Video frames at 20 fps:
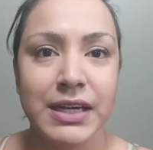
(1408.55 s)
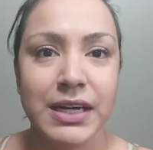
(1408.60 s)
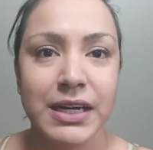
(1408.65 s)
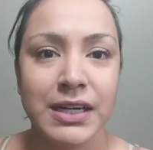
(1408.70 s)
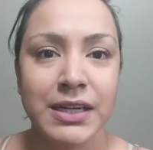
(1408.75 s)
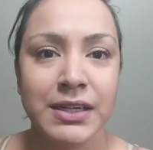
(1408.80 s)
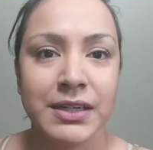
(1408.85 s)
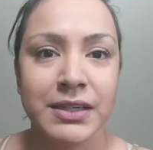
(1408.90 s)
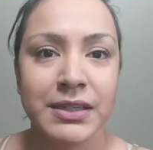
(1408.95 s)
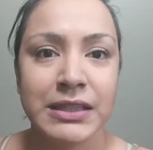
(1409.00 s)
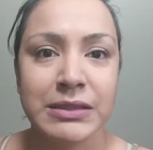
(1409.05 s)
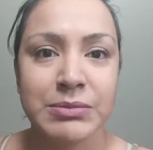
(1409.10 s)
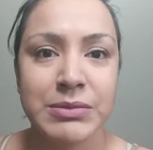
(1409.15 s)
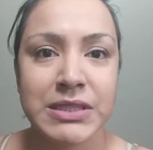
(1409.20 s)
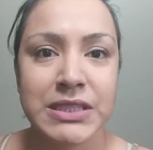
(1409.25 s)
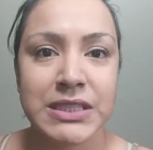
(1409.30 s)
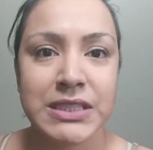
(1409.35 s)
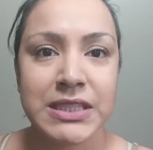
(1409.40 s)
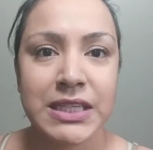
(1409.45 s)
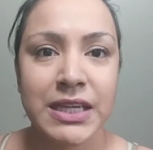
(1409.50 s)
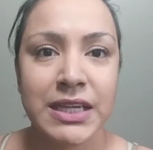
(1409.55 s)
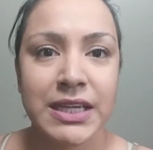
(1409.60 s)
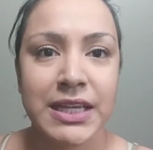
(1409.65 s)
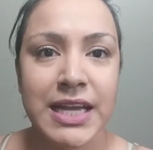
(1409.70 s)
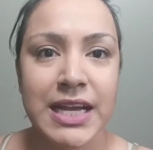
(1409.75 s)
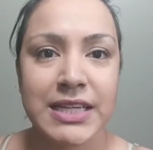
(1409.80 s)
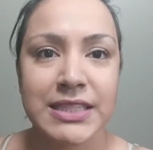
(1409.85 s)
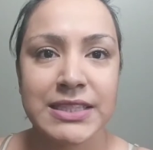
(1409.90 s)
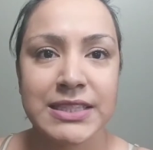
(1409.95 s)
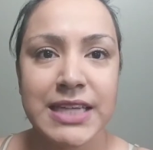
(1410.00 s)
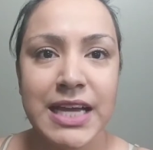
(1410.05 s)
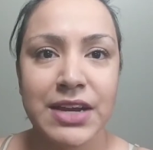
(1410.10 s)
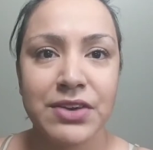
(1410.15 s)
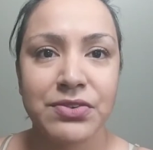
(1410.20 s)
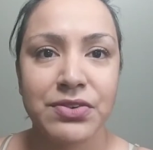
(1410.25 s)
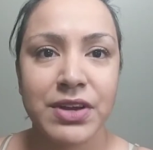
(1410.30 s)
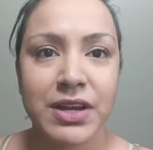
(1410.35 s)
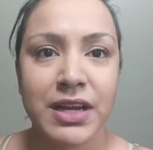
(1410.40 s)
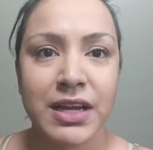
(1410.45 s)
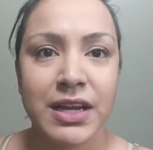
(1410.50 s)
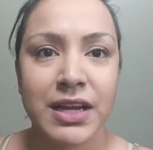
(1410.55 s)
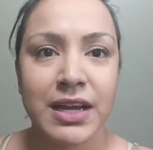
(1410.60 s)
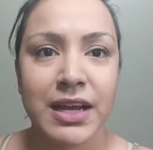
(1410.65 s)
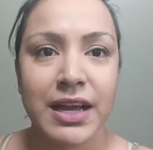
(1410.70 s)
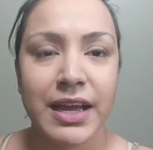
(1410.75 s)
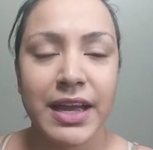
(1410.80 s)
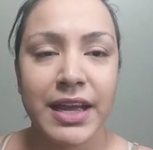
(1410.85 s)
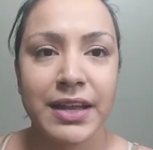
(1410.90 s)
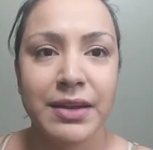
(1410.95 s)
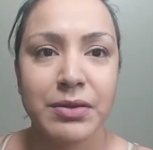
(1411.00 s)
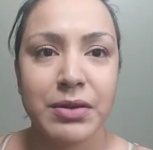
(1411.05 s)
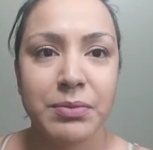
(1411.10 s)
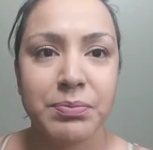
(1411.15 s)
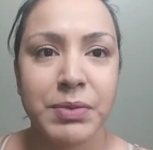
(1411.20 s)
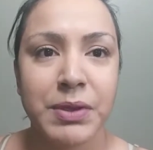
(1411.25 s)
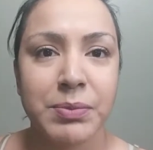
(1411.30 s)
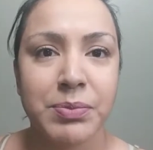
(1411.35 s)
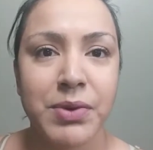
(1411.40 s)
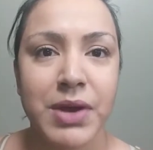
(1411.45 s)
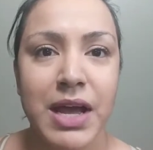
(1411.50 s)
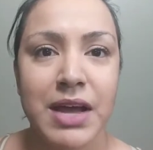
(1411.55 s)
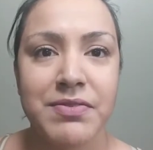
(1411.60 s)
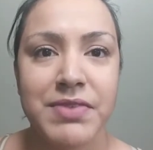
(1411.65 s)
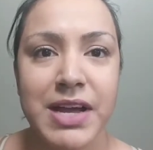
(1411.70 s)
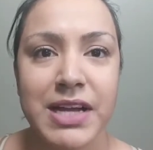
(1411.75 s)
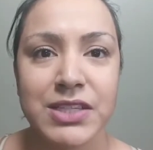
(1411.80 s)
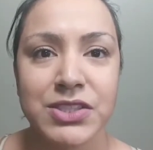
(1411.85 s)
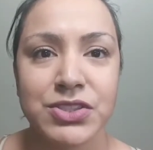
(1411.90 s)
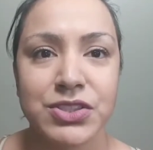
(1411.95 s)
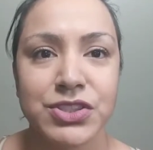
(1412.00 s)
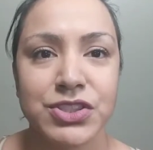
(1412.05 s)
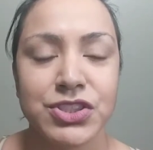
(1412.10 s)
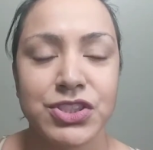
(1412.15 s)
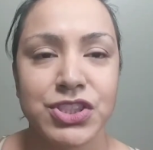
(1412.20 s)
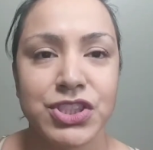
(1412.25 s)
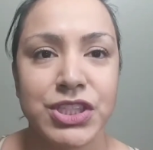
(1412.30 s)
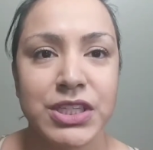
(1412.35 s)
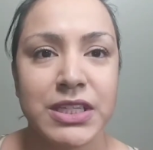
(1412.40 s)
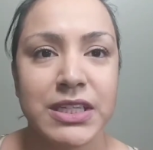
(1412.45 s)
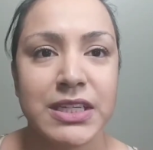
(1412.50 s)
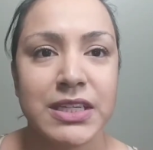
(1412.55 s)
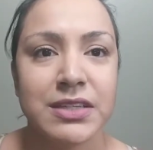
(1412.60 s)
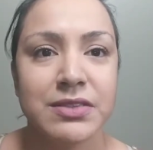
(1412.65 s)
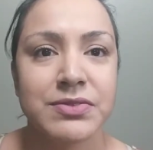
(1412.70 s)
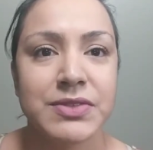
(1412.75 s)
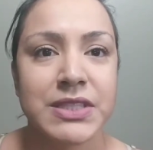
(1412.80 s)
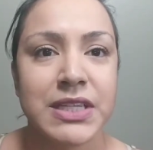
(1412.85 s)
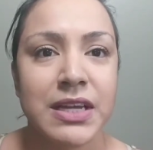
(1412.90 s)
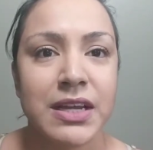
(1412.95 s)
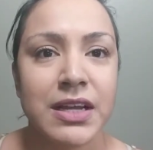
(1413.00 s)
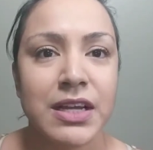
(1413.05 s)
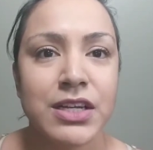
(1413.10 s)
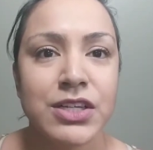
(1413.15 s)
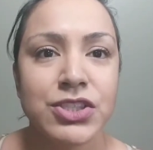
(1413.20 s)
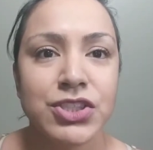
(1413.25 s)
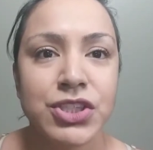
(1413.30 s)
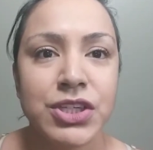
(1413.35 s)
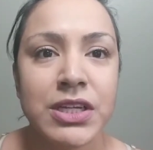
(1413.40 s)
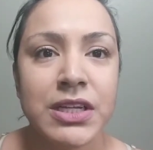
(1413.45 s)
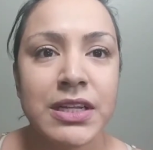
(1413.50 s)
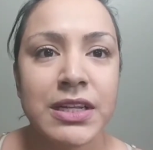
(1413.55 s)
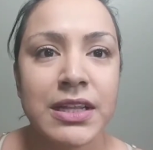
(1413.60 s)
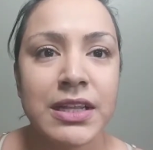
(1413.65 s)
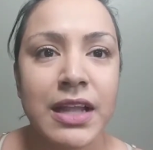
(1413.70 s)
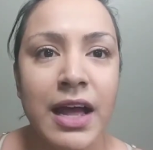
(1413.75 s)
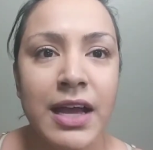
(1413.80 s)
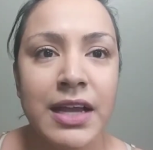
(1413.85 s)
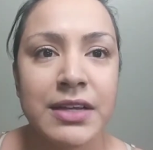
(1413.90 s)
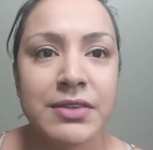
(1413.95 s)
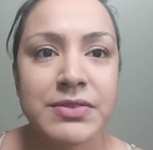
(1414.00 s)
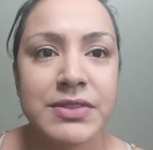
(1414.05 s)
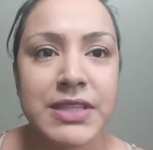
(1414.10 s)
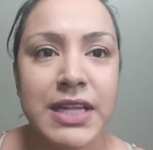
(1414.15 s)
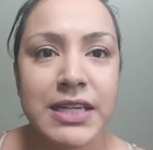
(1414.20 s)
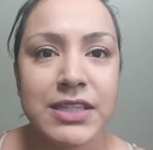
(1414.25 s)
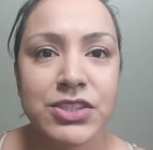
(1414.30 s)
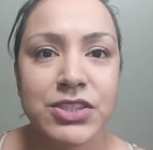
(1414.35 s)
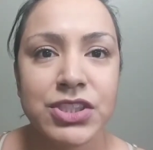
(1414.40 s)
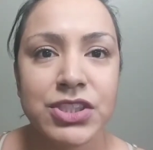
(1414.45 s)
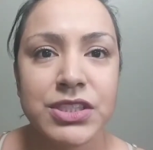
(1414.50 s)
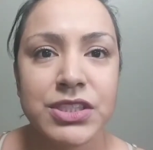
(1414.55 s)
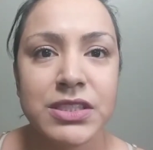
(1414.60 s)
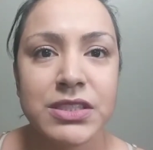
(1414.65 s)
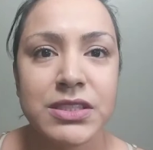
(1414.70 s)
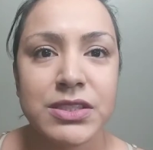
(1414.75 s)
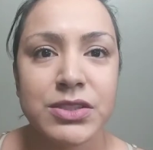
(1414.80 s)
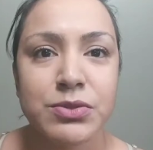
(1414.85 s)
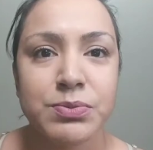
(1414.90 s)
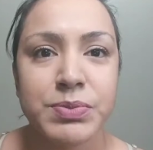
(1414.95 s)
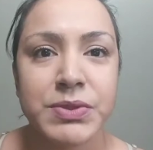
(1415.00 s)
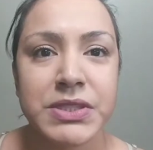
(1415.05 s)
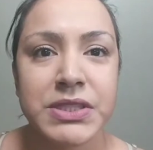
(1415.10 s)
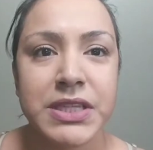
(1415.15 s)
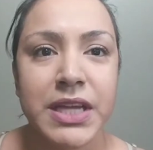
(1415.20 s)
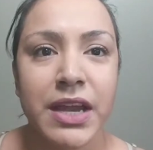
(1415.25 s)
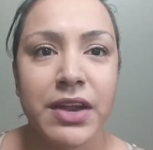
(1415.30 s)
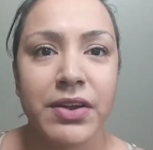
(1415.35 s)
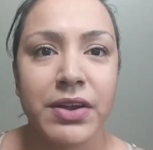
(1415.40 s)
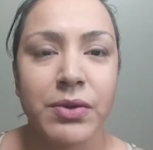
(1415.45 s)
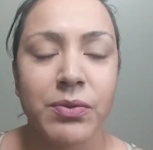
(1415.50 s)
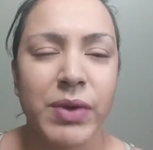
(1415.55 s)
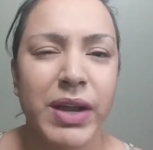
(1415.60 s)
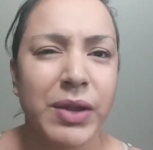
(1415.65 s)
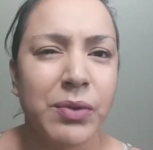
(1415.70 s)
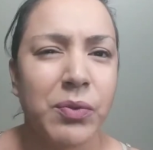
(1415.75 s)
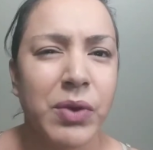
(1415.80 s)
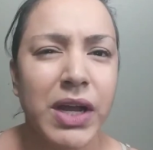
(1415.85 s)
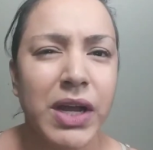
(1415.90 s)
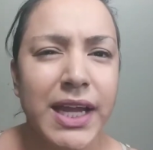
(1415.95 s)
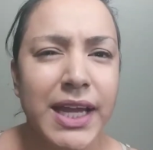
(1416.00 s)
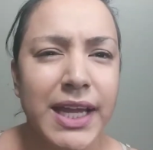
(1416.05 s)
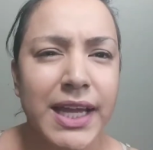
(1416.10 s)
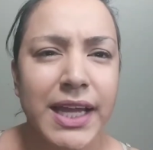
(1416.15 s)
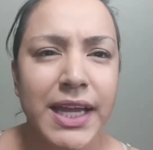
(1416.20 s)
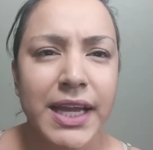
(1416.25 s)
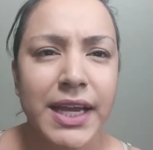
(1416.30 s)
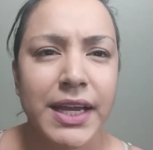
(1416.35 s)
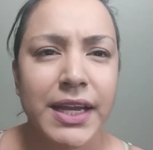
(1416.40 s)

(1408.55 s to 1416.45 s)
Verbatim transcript: Um, let me see. Yes, Sandra and the people have asked her to she leaves. She lives that just super scary. Wait, what?